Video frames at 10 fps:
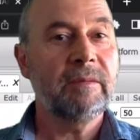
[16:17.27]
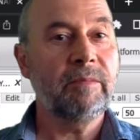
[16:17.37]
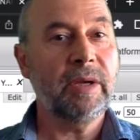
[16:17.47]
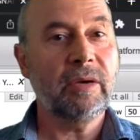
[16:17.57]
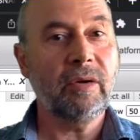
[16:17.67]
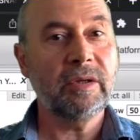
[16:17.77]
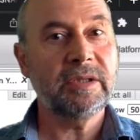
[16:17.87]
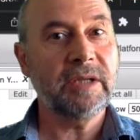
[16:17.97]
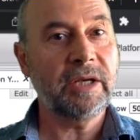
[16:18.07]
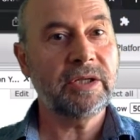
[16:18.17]

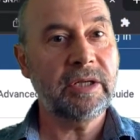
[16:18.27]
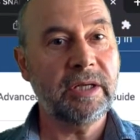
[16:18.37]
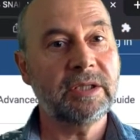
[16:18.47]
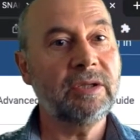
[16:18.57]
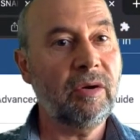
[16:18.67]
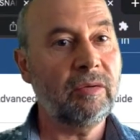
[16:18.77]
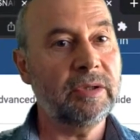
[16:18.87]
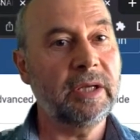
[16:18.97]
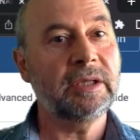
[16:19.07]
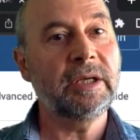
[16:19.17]
Because actually it's
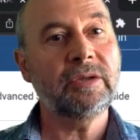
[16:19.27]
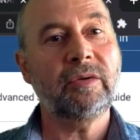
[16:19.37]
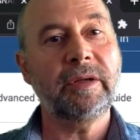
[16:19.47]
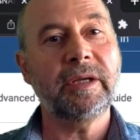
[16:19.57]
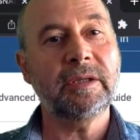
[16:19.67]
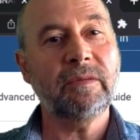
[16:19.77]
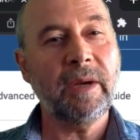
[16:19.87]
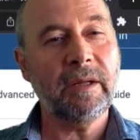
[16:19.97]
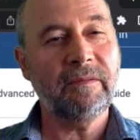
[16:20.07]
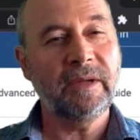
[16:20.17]
known that
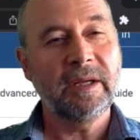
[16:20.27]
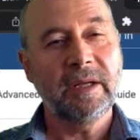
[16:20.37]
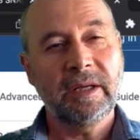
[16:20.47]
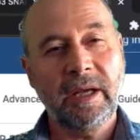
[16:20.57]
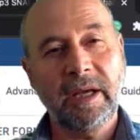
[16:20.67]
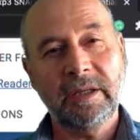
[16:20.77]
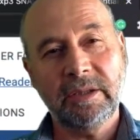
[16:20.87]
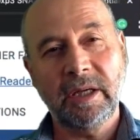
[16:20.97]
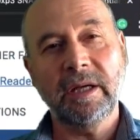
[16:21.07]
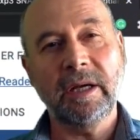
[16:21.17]
interleukin-12
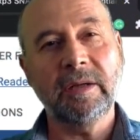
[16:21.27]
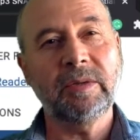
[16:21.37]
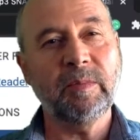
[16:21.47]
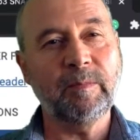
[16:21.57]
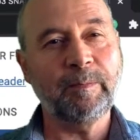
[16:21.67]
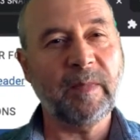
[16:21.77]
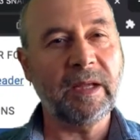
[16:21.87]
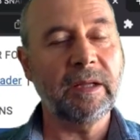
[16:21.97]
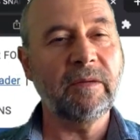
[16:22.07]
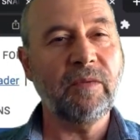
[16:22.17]
and
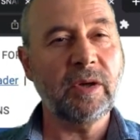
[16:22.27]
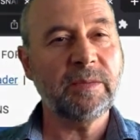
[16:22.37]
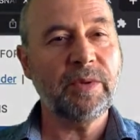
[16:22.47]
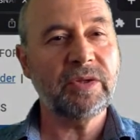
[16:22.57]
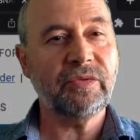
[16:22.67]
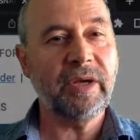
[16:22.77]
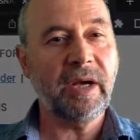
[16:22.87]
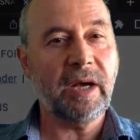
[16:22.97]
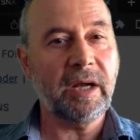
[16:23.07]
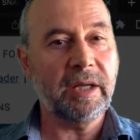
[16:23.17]
FOXP3
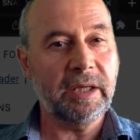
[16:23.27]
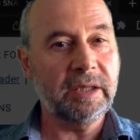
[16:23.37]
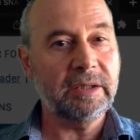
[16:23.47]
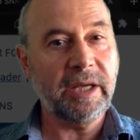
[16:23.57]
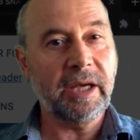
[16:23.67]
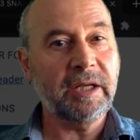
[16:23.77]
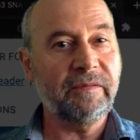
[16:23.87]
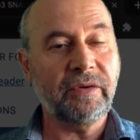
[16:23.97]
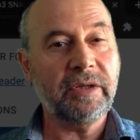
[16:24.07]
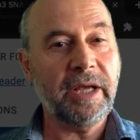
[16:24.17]
are in
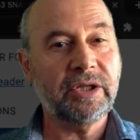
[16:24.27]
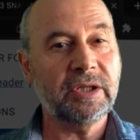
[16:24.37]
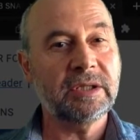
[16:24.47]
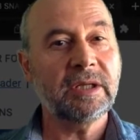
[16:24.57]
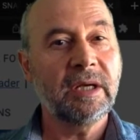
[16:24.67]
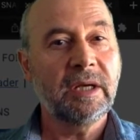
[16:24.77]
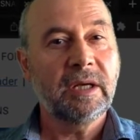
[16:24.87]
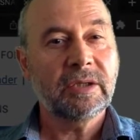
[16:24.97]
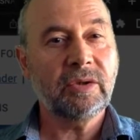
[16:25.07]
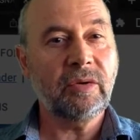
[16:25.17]
negative relations.
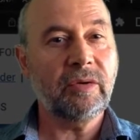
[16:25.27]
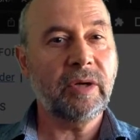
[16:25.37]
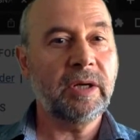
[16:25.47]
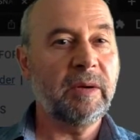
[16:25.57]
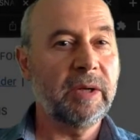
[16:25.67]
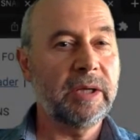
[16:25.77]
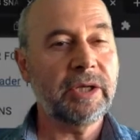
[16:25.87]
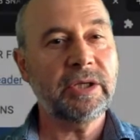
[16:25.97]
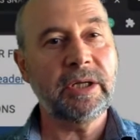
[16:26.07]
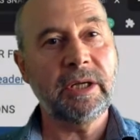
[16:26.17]
So
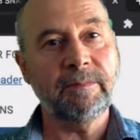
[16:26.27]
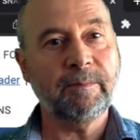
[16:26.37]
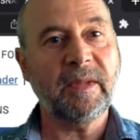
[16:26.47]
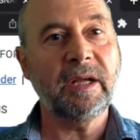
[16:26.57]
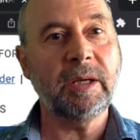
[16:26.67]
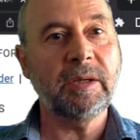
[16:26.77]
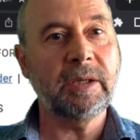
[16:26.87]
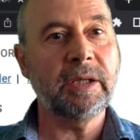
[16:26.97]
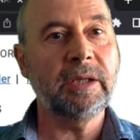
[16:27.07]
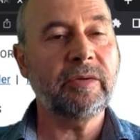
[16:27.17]
actually
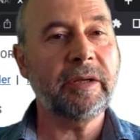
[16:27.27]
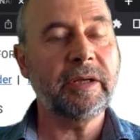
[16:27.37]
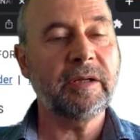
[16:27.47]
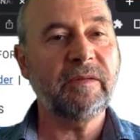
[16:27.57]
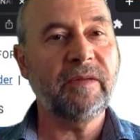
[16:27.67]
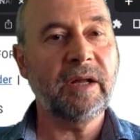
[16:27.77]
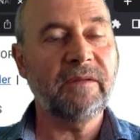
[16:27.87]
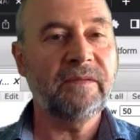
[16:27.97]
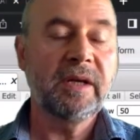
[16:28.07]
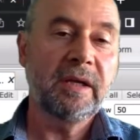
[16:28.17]
interleukin-12
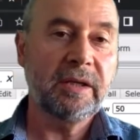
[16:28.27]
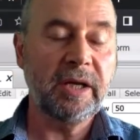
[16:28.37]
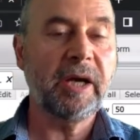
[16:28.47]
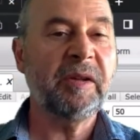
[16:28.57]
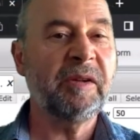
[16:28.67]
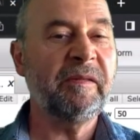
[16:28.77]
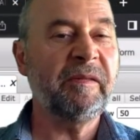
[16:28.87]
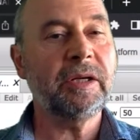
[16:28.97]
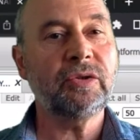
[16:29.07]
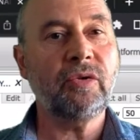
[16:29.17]
negatively
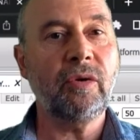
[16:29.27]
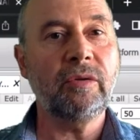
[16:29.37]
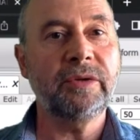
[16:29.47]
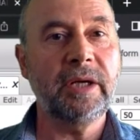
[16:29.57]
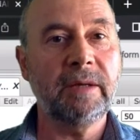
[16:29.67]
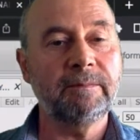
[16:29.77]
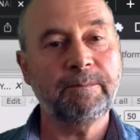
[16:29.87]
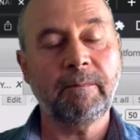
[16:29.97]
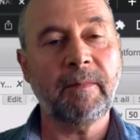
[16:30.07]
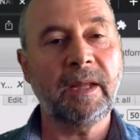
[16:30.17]
control the
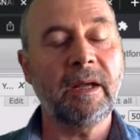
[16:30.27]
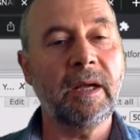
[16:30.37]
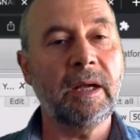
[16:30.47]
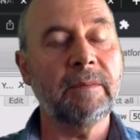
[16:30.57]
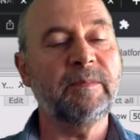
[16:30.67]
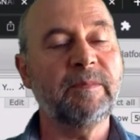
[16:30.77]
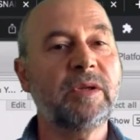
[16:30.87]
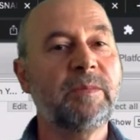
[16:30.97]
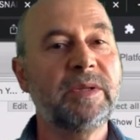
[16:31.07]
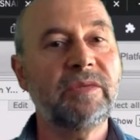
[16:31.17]

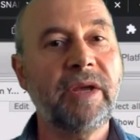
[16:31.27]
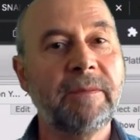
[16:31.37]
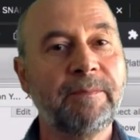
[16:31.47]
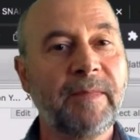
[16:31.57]
FOXP3.